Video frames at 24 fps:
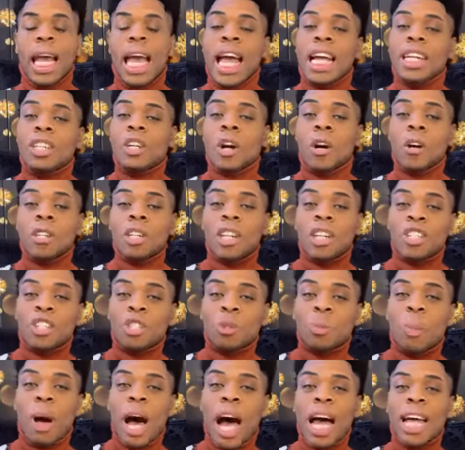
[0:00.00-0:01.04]
And don't
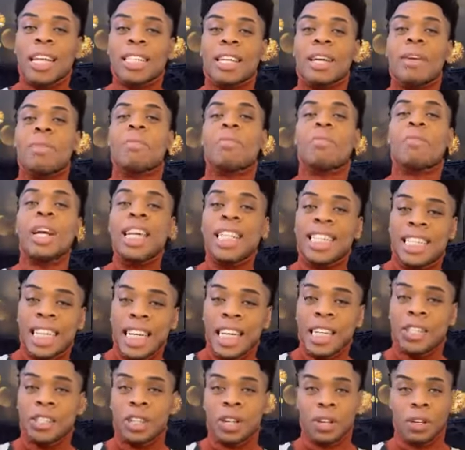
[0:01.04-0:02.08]
despise him
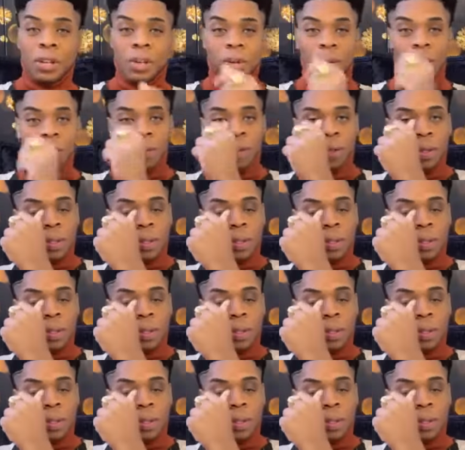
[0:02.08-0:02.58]
reteaching you.